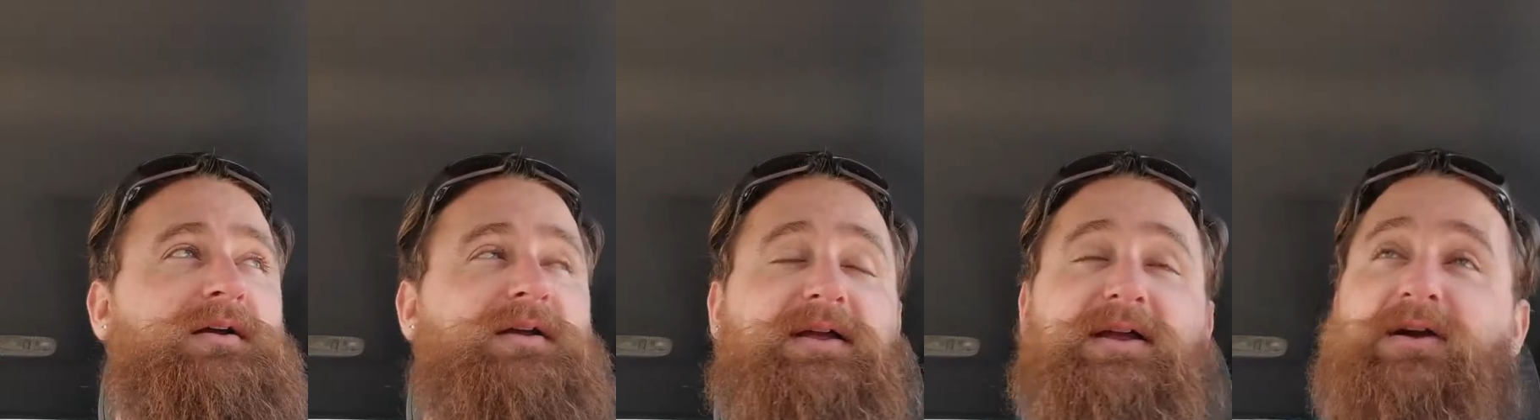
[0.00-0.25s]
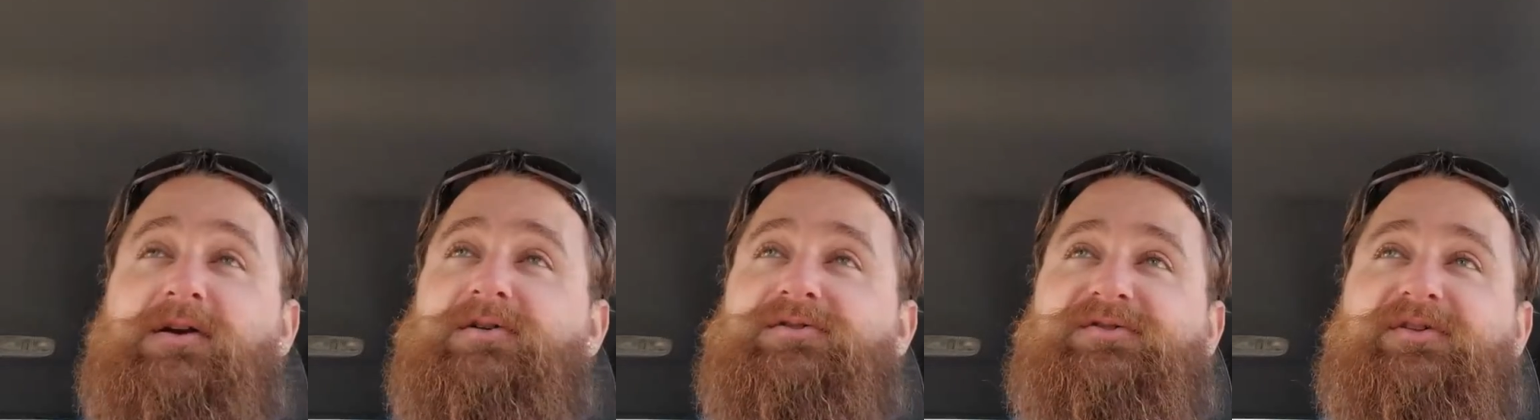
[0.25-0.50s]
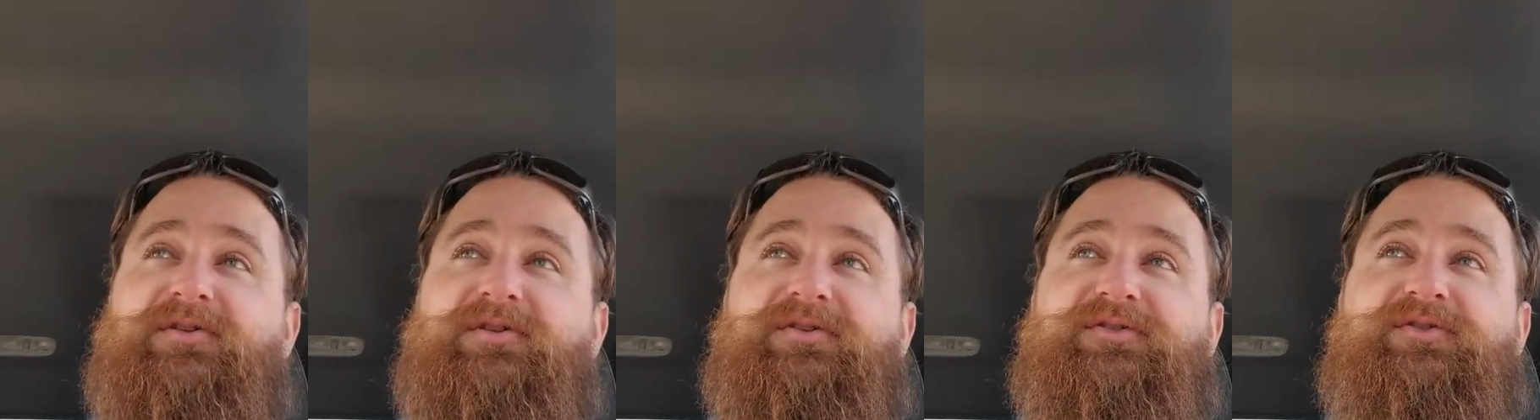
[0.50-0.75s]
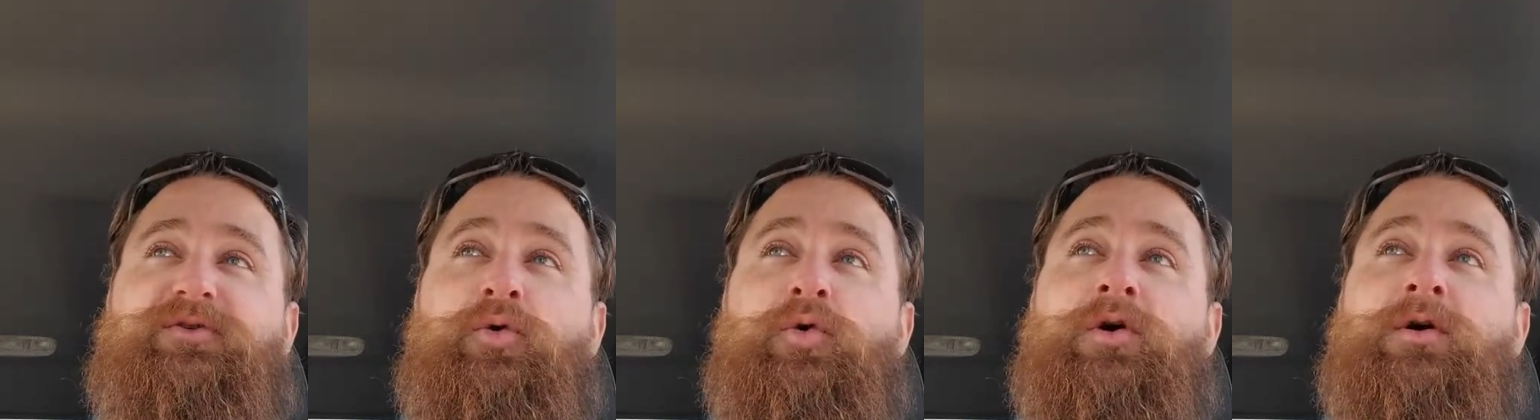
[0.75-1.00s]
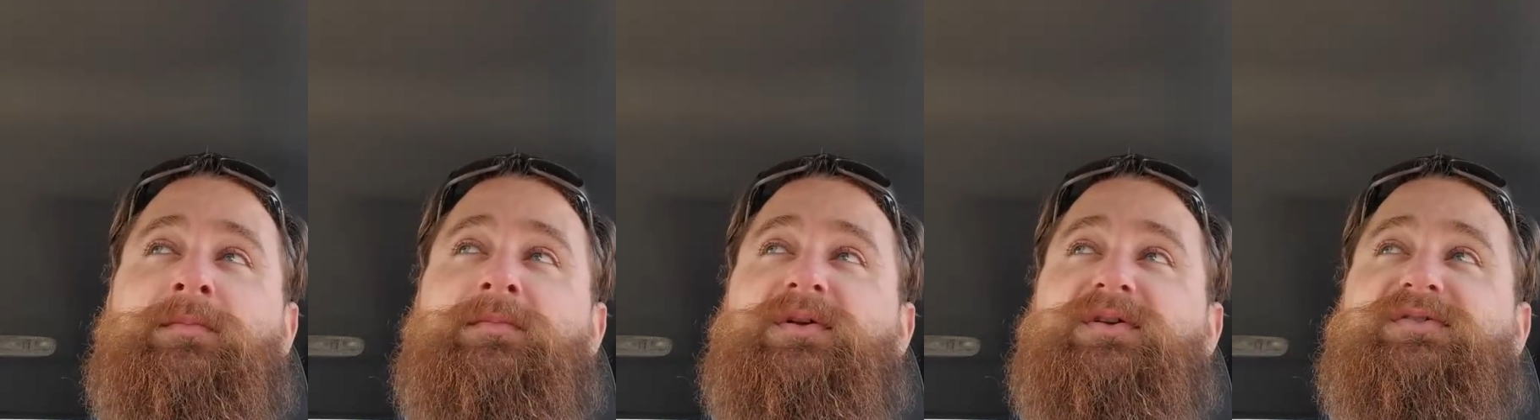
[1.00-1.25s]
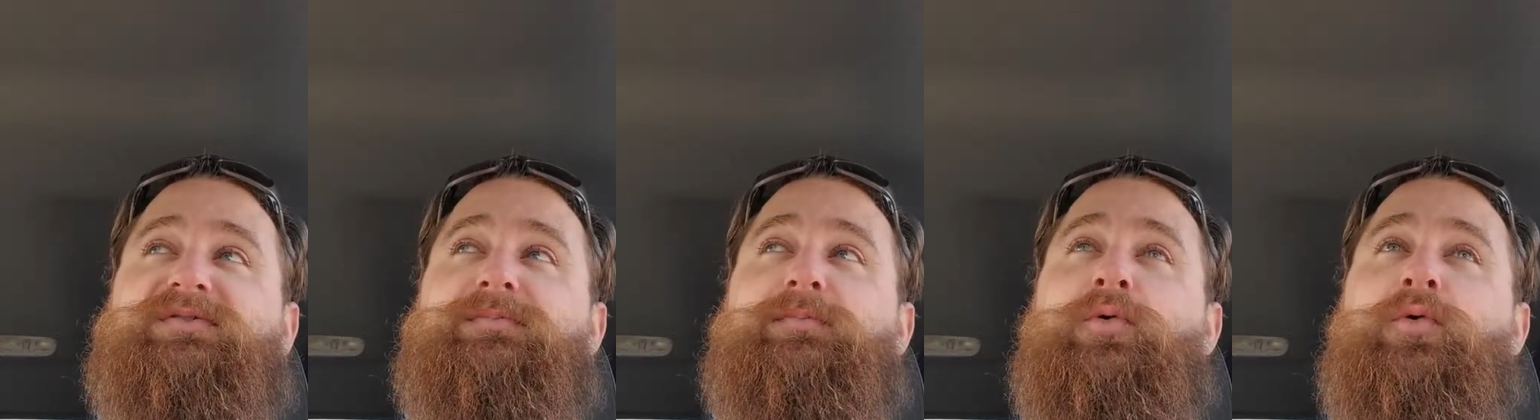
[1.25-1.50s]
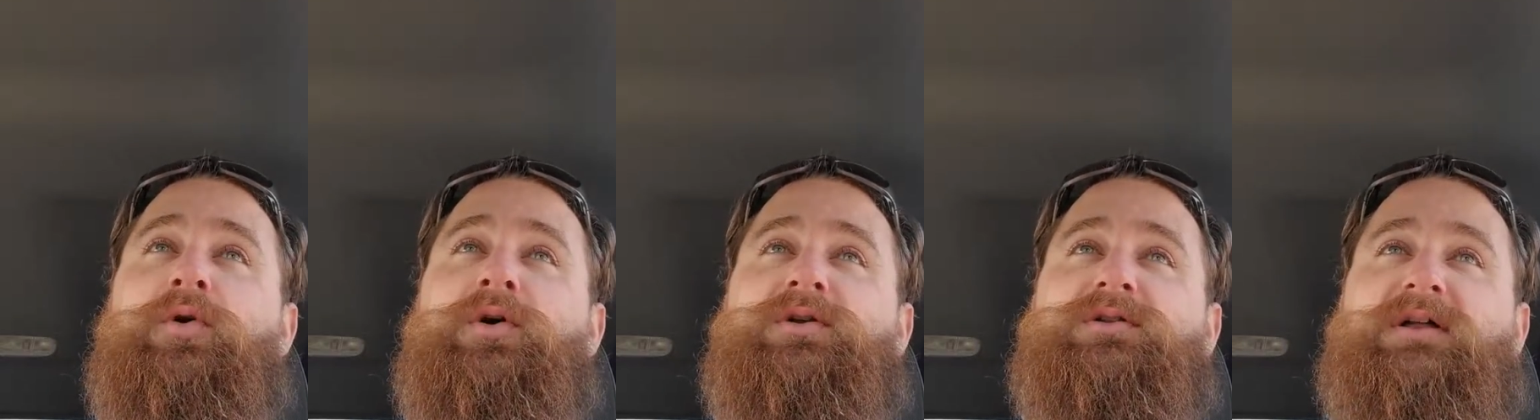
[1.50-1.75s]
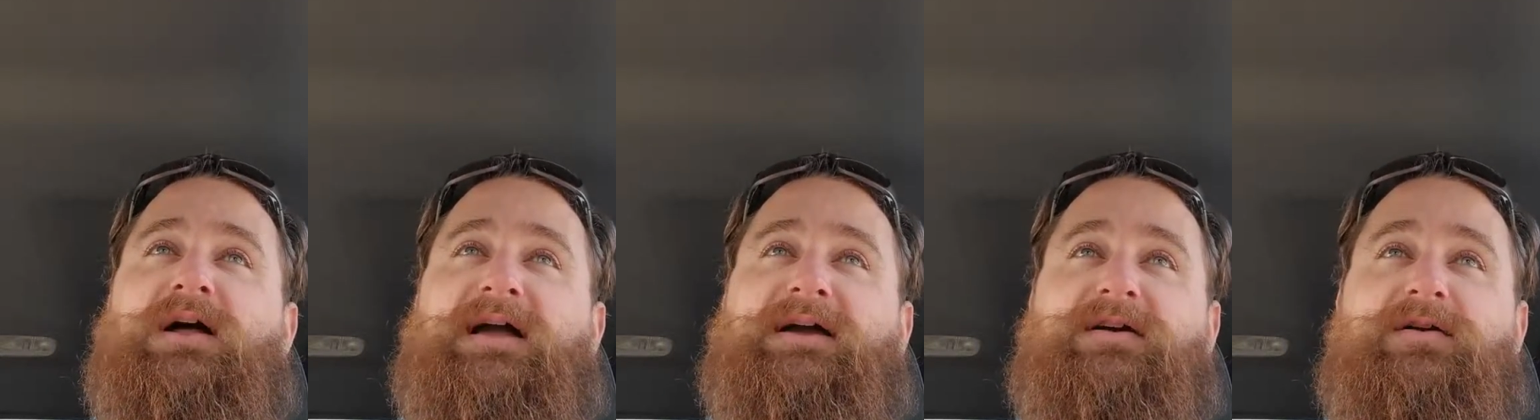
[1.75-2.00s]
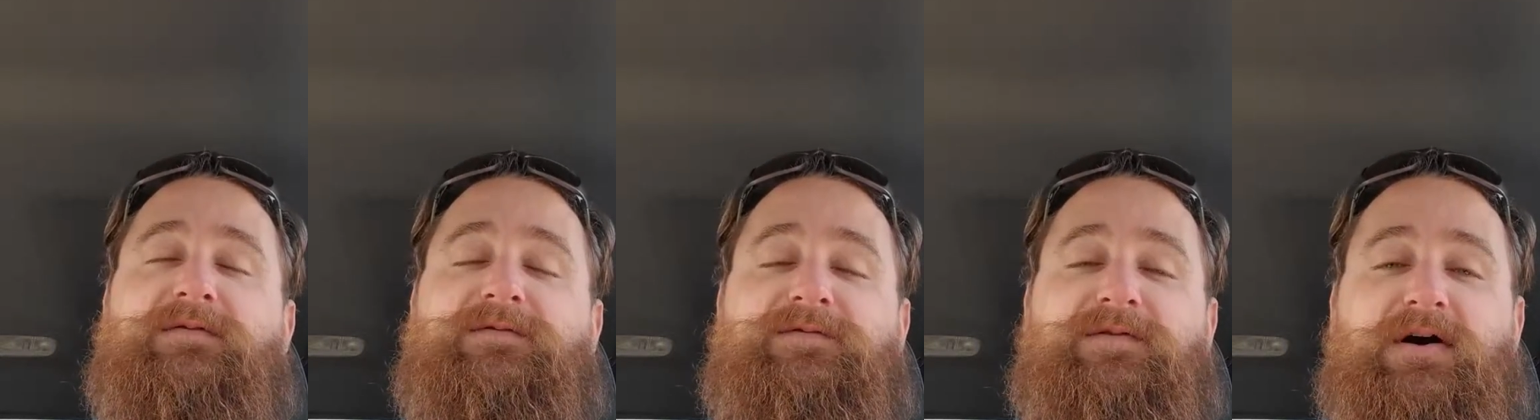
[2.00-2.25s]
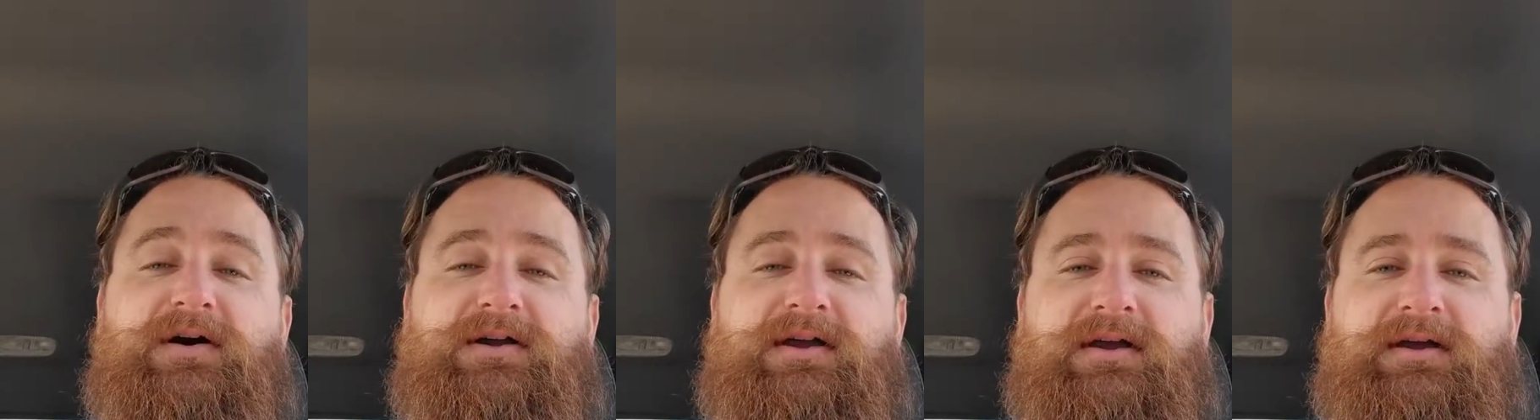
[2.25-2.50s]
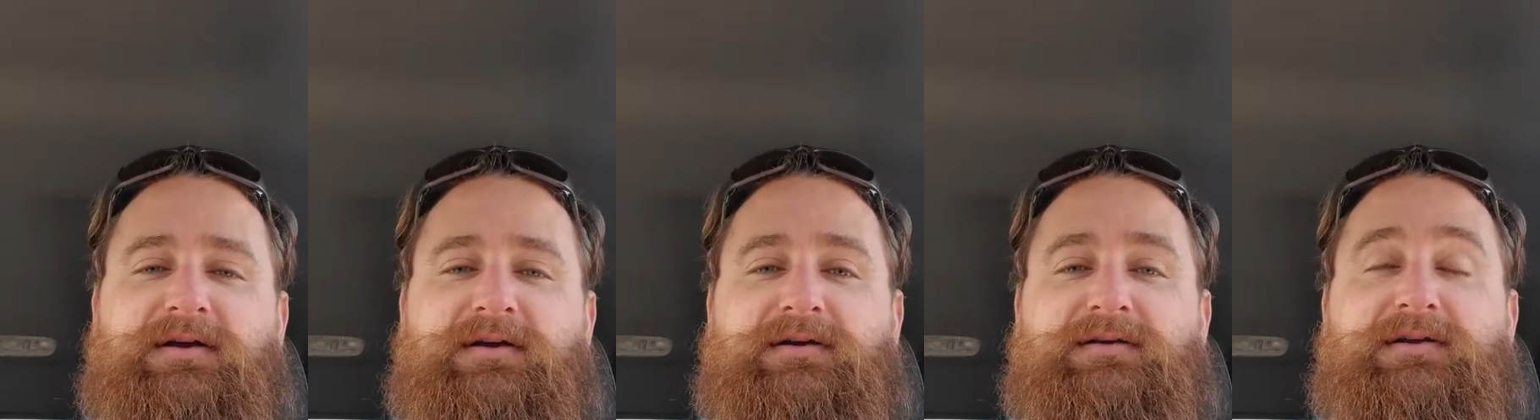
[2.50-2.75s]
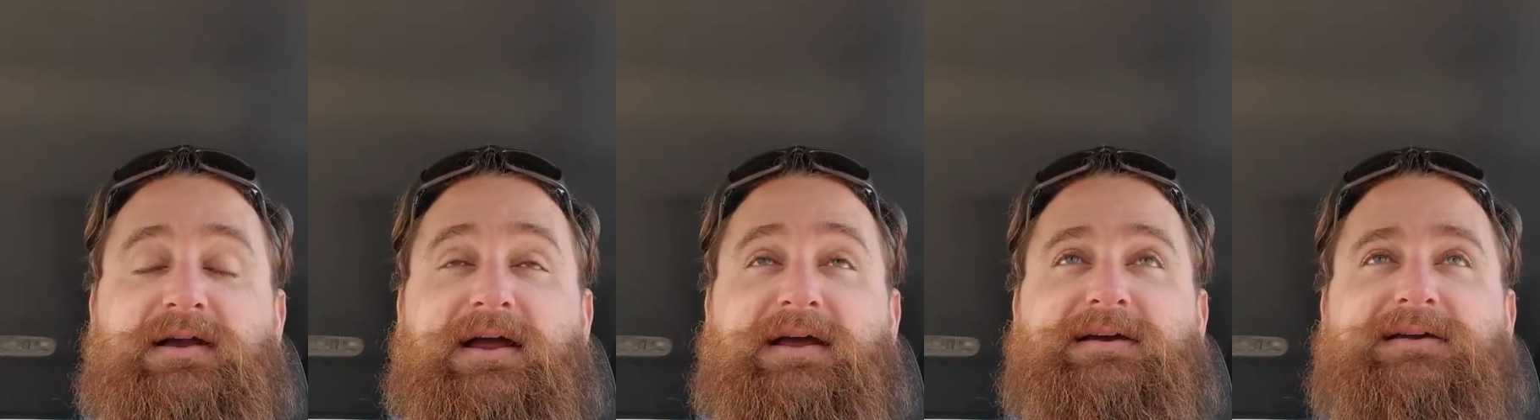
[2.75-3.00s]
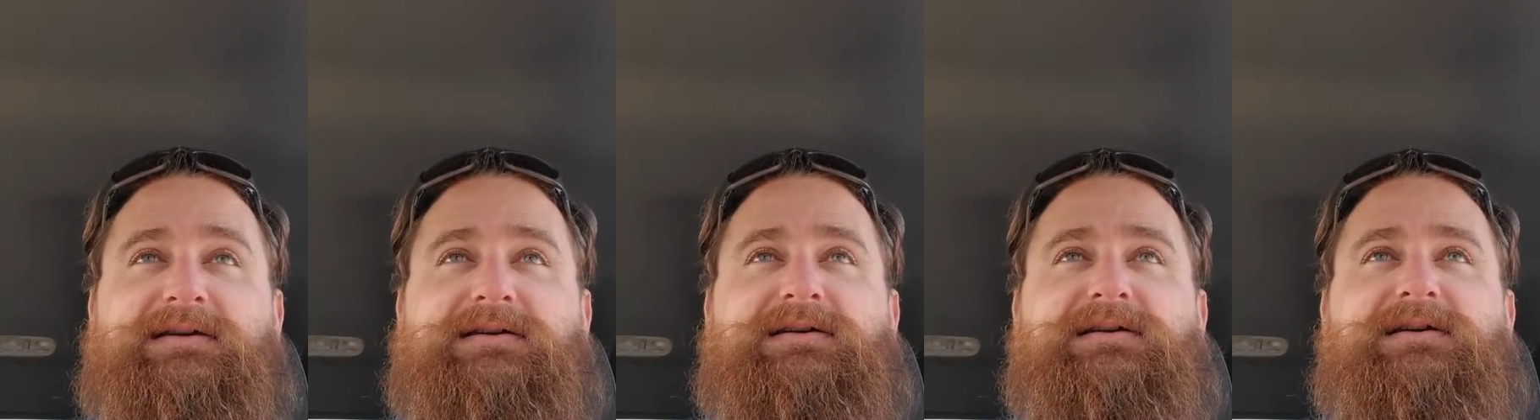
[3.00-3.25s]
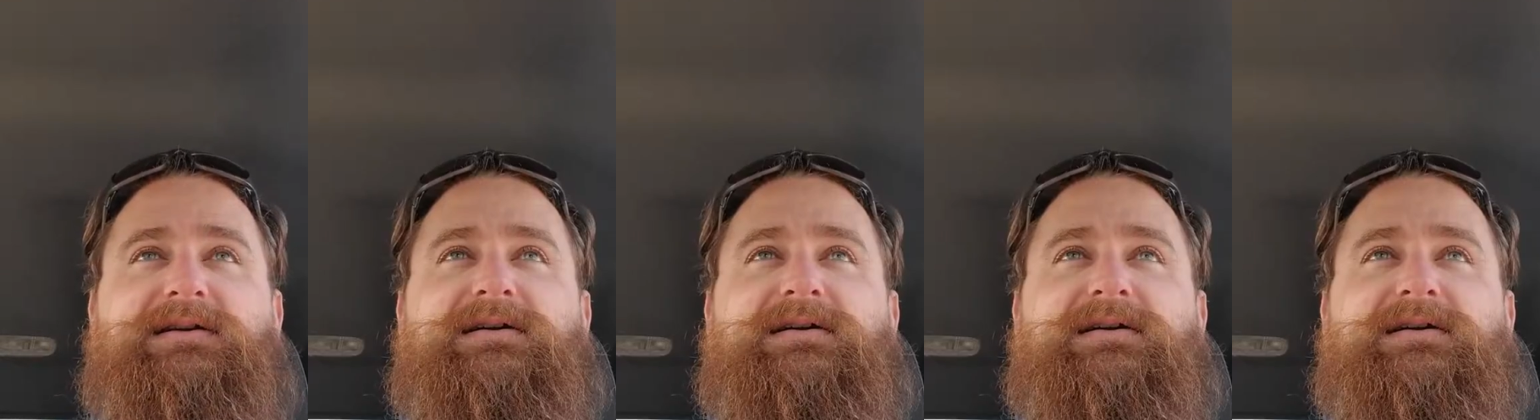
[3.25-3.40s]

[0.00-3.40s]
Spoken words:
Heroes of the Storm is more like a fucking like